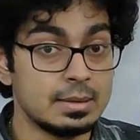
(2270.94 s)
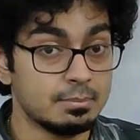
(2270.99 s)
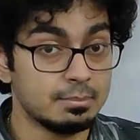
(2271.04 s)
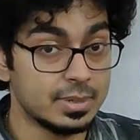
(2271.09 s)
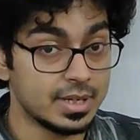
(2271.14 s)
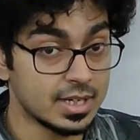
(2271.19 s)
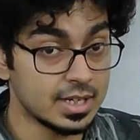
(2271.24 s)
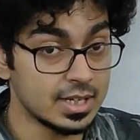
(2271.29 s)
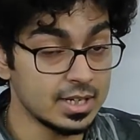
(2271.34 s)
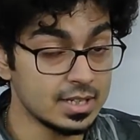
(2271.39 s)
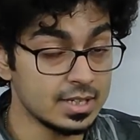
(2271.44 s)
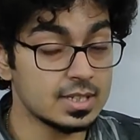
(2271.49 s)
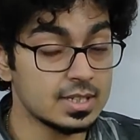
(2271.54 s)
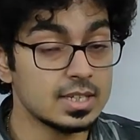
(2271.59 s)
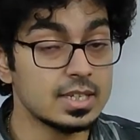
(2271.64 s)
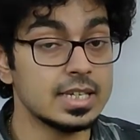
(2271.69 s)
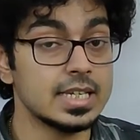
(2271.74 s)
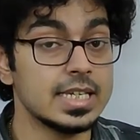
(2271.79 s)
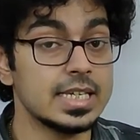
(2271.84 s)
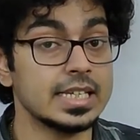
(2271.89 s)

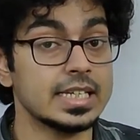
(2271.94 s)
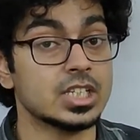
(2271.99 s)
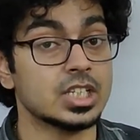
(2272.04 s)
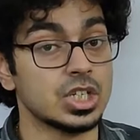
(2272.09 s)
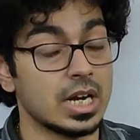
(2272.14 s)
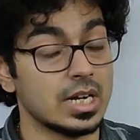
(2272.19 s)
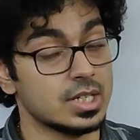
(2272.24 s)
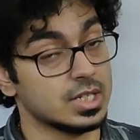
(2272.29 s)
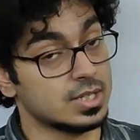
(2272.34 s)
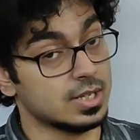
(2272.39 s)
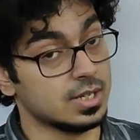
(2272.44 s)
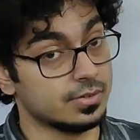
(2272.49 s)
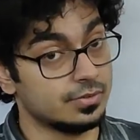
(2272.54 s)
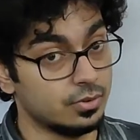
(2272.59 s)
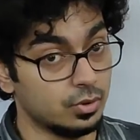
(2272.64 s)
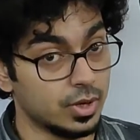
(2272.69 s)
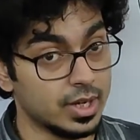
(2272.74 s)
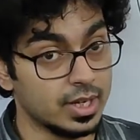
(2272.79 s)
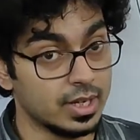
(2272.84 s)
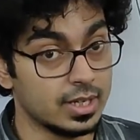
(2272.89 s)
because here charges are
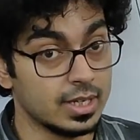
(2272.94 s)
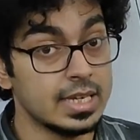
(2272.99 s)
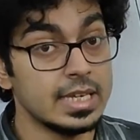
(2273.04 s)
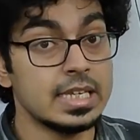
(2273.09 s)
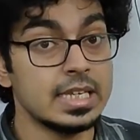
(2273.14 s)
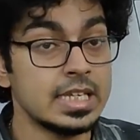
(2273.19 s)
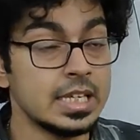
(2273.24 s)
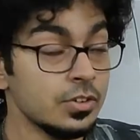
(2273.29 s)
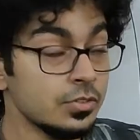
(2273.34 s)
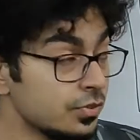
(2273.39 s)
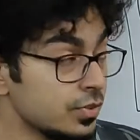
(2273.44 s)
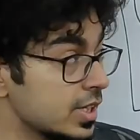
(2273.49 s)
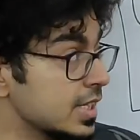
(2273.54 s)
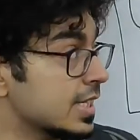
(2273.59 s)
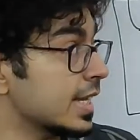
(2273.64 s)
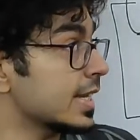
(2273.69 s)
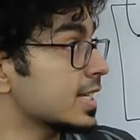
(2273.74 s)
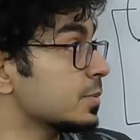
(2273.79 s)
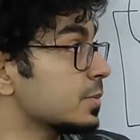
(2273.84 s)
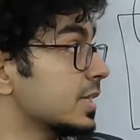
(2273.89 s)
flowing. If it
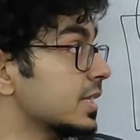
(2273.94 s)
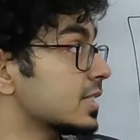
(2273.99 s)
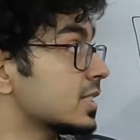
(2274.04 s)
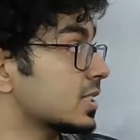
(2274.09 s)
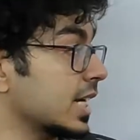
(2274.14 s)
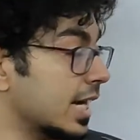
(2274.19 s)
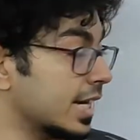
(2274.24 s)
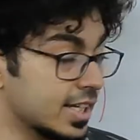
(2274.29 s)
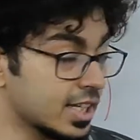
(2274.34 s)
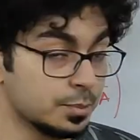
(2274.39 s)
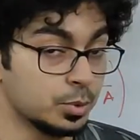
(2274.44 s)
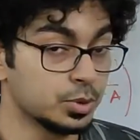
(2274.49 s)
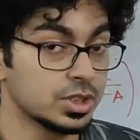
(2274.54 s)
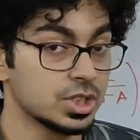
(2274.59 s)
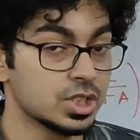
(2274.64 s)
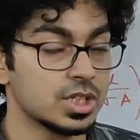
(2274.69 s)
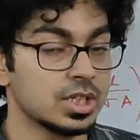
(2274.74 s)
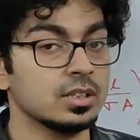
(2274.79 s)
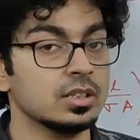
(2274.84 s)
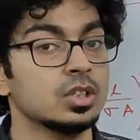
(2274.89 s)
has been in static
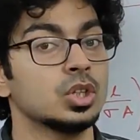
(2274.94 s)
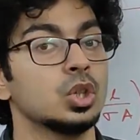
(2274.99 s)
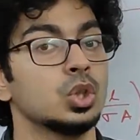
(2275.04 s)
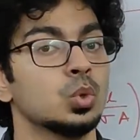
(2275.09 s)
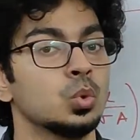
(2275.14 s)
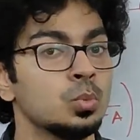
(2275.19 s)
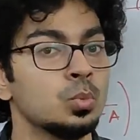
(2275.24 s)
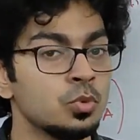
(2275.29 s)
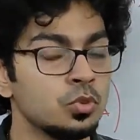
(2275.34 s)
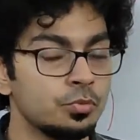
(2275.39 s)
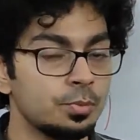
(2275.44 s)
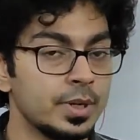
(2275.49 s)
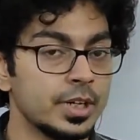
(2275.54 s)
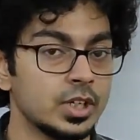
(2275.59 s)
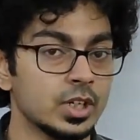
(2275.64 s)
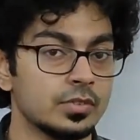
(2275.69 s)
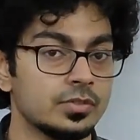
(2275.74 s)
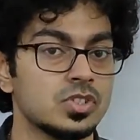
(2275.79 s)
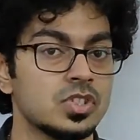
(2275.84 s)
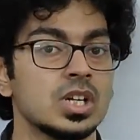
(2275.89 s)
position, no
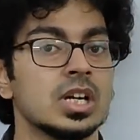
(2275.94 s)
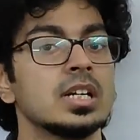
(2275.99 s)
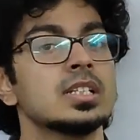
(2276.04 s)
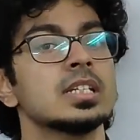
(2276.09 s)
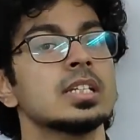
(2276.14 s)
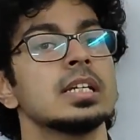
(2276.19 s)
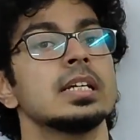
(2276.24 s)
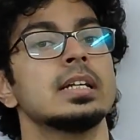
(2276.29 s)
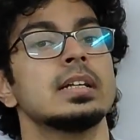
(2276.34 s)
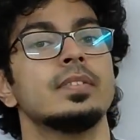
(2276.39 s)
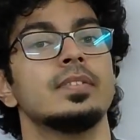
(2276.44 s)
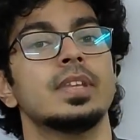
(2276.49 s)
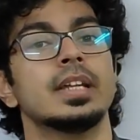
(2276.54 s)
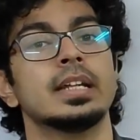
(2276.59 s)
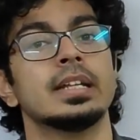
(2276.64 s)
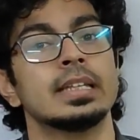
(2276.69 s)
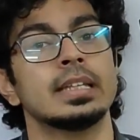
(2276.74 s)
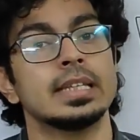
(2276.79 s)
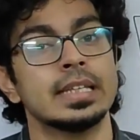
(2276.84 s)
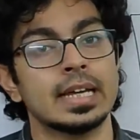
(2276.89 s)
movement of charge,
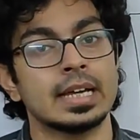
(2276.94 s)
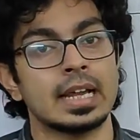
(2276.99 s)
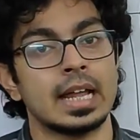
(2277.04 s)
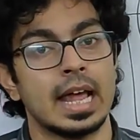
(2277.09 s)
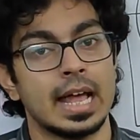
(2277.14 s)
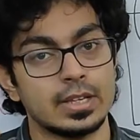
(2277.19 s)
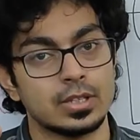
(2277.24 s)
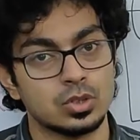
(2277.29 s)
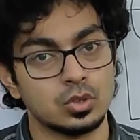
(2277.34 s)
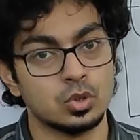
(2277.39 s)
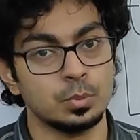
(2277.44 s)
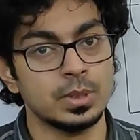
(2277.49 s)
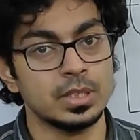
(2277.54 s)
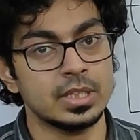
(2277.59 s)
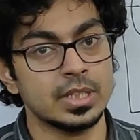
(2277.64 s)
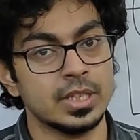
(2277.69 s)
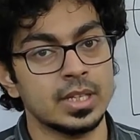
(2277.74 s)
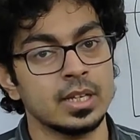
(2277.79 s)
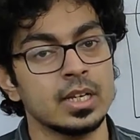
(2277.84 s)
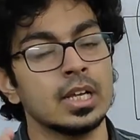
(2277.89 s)
then there has to be
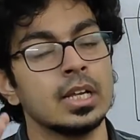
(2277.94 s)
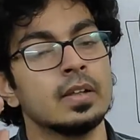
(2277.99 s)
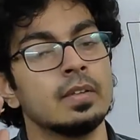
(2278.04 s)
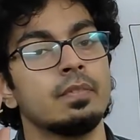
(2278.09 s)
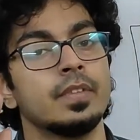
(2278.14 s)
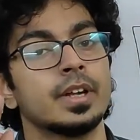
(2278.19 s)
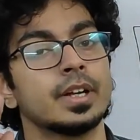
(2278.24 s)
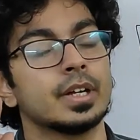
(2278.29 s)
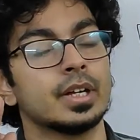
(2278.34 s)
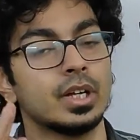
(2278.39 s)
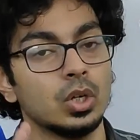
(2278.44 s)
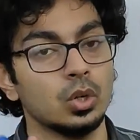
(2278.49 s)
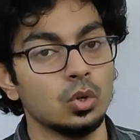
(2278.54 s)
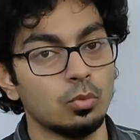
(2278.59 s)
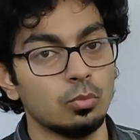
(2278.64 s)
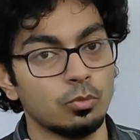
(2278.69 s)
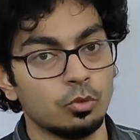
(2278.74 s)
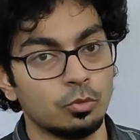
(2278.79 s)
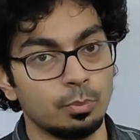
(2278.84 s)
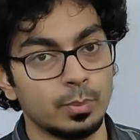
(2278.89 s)
that
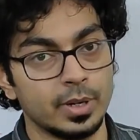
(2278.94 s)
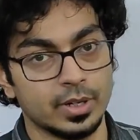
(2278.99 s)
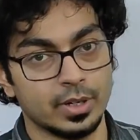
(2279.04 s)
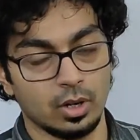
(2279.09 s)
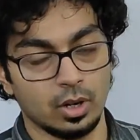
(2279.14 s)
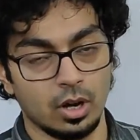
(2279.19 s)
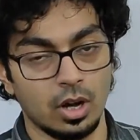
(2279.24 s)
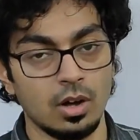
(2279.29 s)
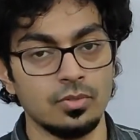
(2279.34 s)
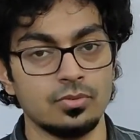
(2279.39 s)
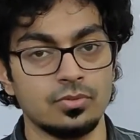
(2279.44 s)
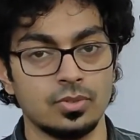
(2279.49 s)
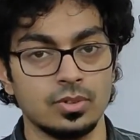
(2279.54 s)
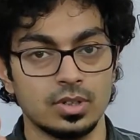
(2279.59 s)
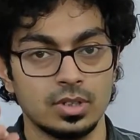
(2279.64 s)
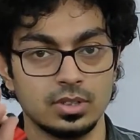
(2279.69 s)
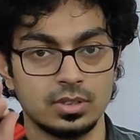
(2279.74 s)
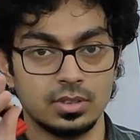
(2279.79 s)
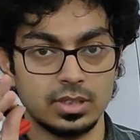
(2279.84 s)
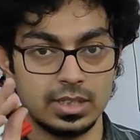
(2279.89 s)
no movement
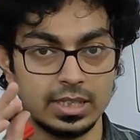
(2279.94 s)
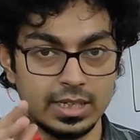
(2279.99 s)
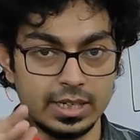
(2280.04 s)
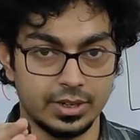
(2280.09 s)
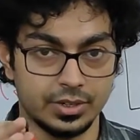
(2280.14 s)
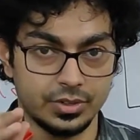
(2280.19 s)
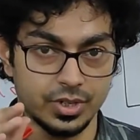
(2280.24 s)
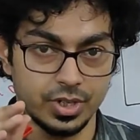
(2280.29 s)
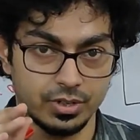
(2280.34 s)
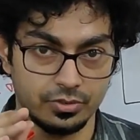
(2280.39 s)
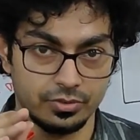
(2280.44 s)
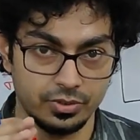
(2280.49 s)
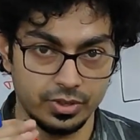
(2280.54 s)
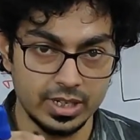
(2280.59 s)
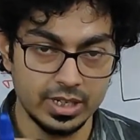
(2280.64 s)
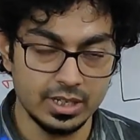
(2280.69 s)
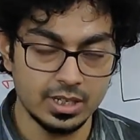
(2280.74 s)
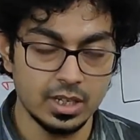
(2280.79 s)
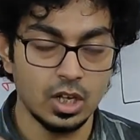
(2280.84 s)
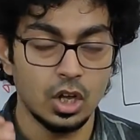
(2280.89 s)
of electric
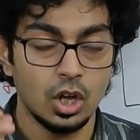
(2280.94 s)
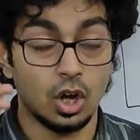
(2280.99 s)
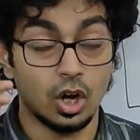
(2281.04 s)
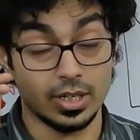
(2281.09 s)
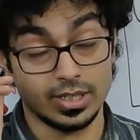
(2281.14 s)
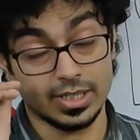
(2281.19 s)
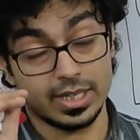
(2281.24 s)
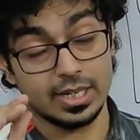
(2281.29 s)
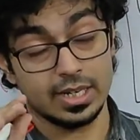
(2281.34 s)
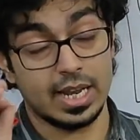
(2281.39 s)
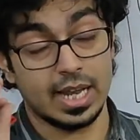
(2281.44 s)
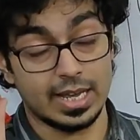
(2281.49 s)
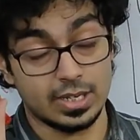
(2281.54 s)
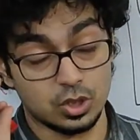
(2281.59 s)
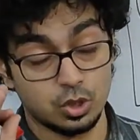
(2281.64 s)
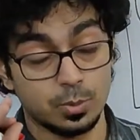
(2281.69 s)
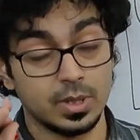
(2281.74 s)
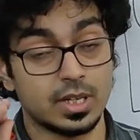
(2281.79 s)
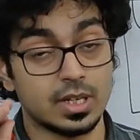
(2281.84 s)
field, or there has to be